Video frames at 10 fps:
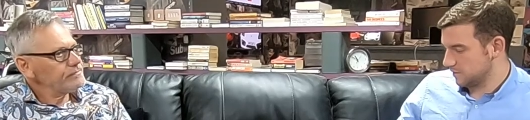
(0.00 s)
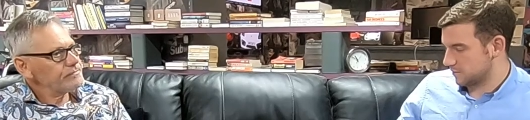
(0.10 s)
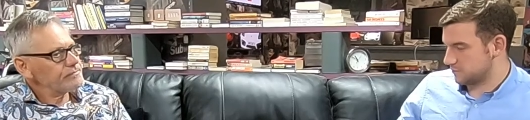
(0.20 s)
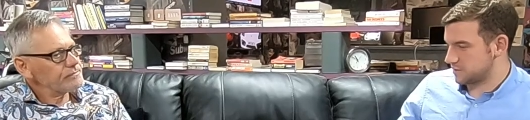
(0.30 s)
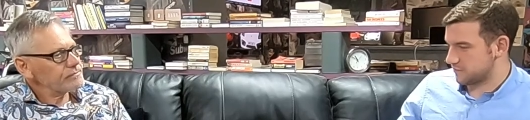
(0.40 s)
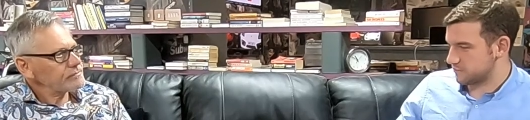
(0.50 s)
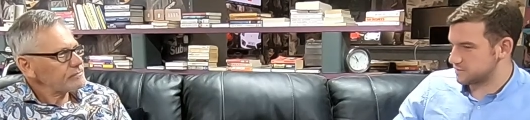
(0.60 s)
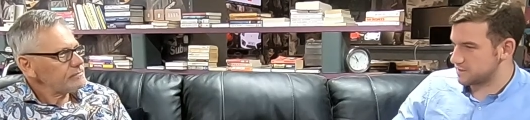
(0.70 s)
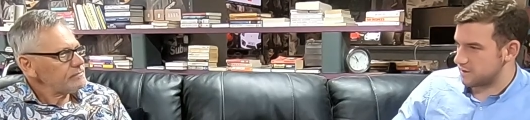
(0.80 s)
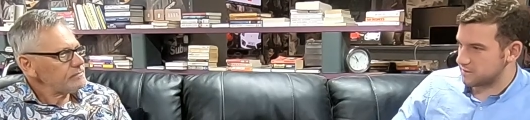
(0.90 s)
Speaker 1: Can we start from the
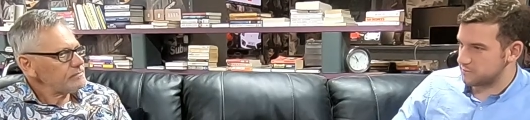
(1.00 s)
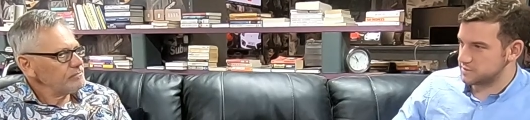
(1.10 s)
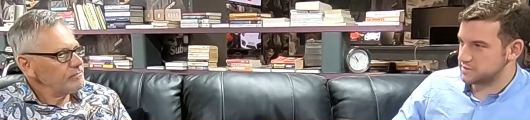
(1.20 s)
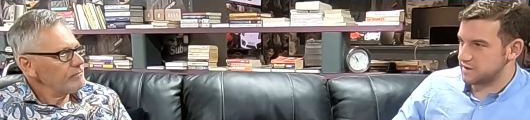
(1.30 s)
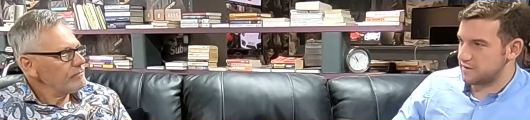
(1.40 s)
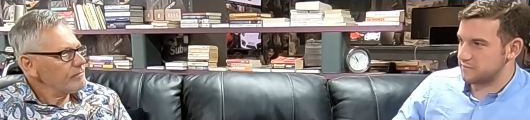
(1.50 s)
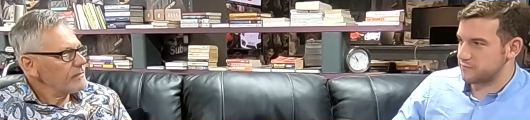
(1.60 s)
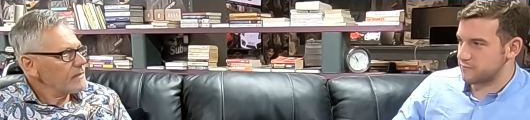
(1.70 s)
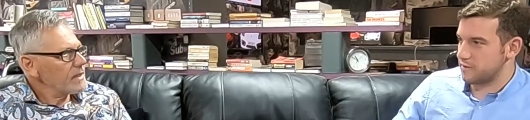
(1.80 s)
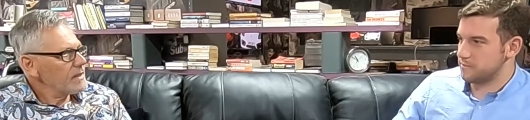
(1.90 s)
start? Can we start
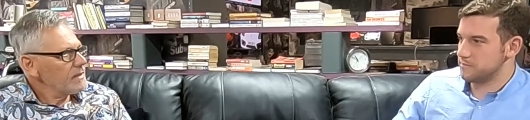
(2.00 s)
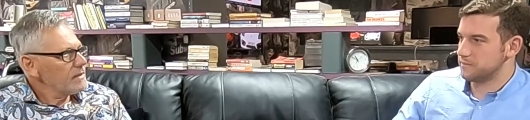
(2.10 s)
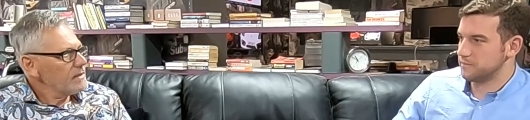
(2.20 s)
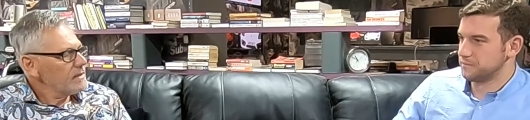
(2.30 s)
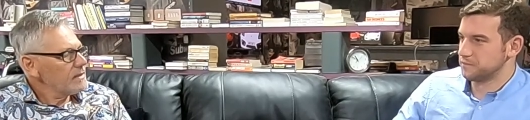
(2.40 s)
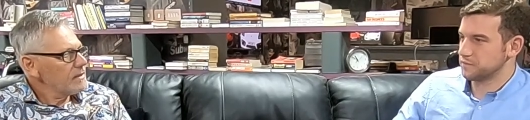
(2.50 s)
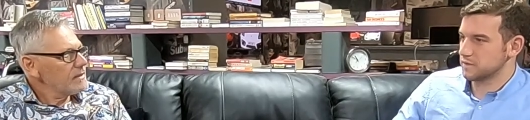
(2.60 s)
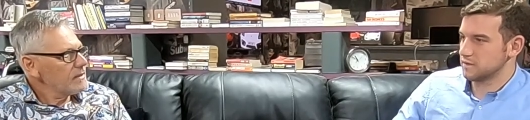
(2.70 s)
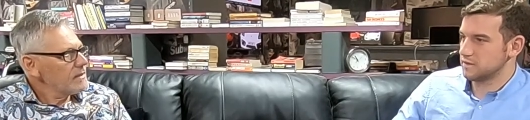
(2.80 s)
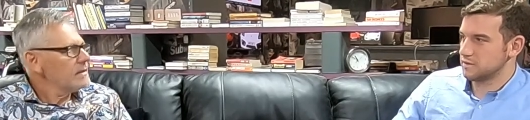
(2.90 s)
from
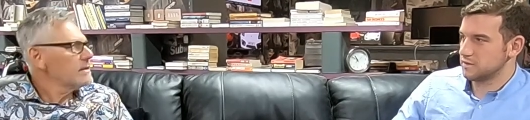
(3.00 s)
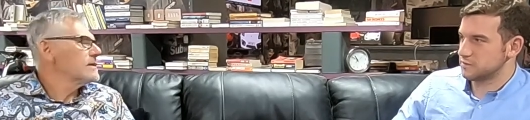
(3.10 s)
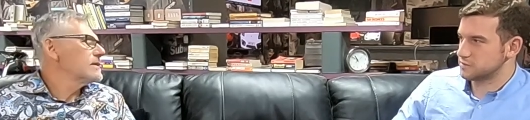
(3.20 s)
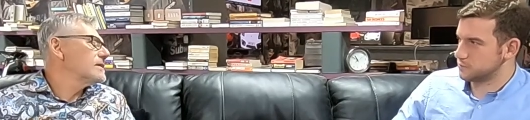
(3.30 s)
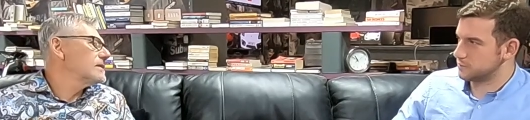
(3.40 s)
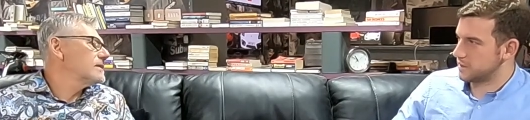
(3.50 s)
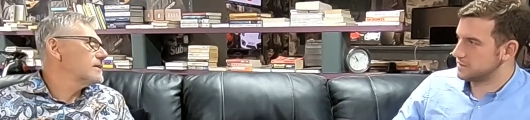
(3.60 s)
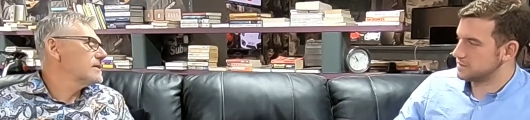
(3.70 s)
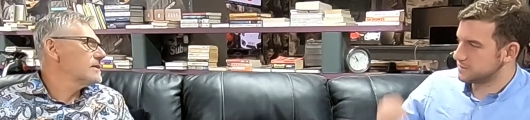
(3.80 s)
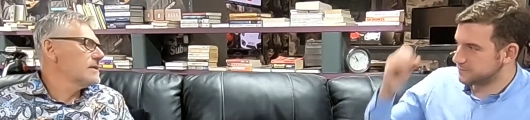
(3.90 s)
your school
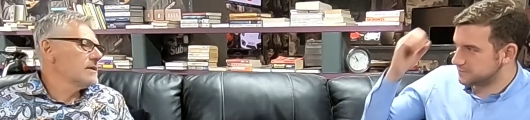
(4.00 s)
days?